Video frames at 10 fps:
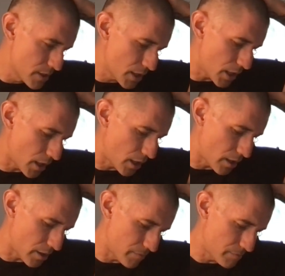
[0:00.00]

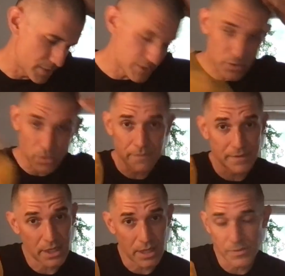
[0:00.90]
but it's cool
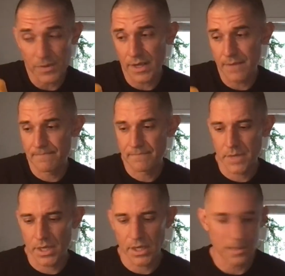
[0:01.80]
that it comes with it,
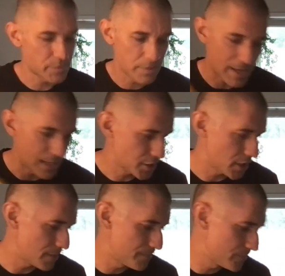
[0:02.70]
and it comes with a patch
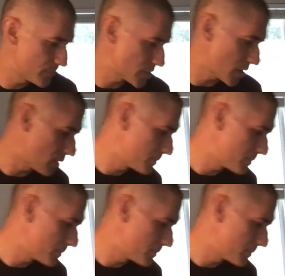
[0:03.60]
kit. So